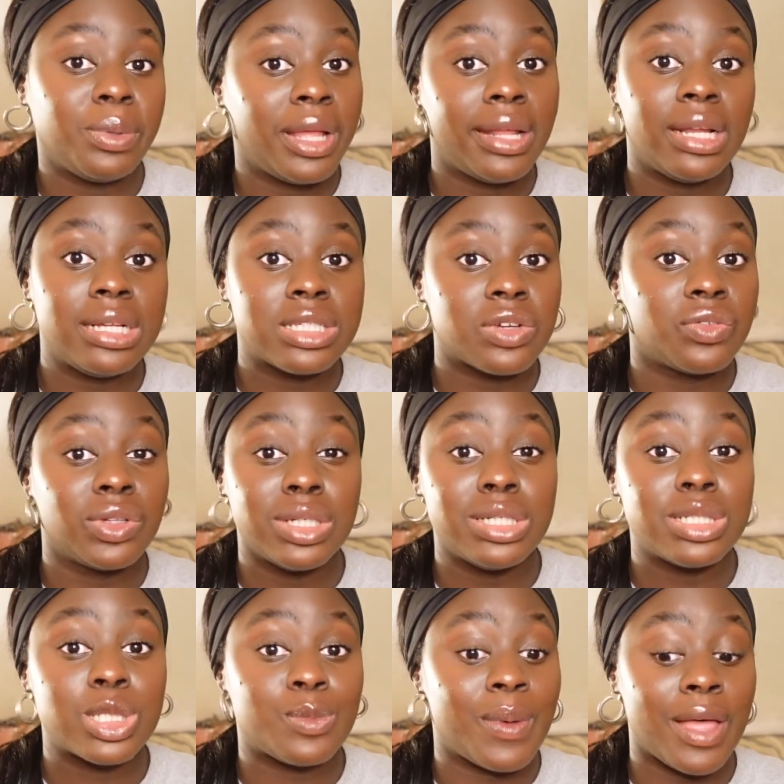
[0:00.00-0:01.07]
planning to really
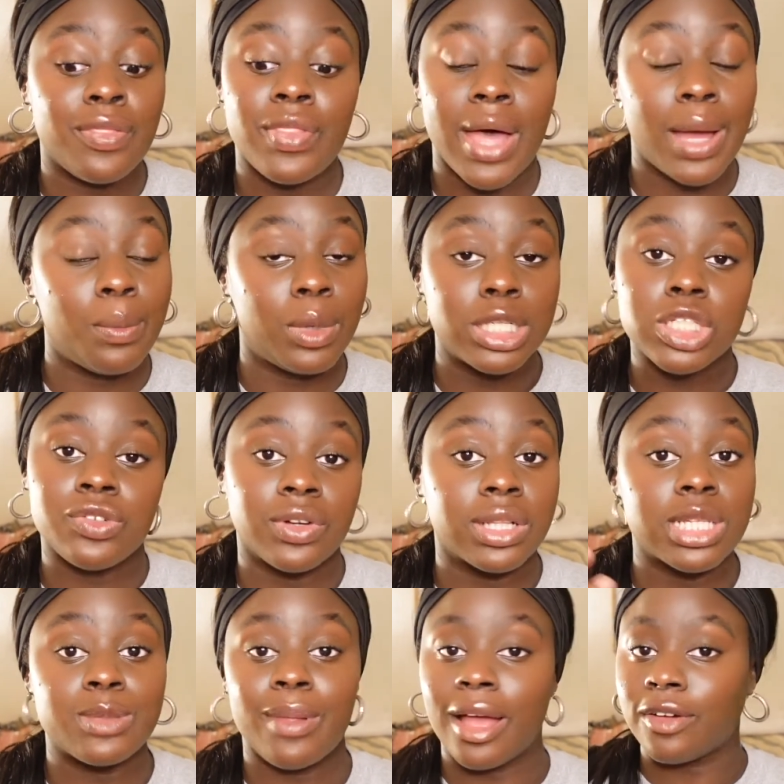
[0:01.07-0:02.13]
spend that much for
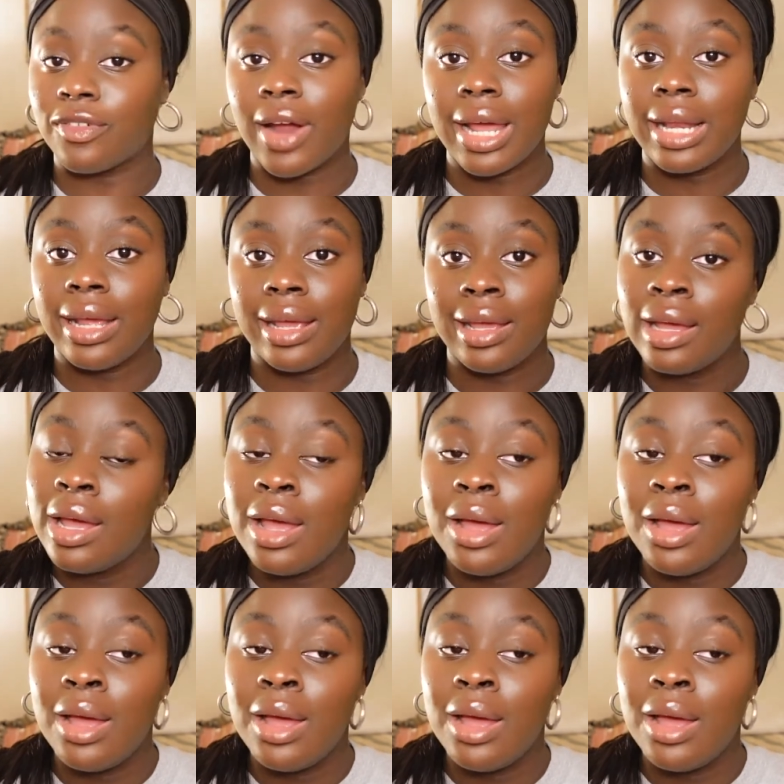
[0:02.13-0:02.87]
this Black Friday,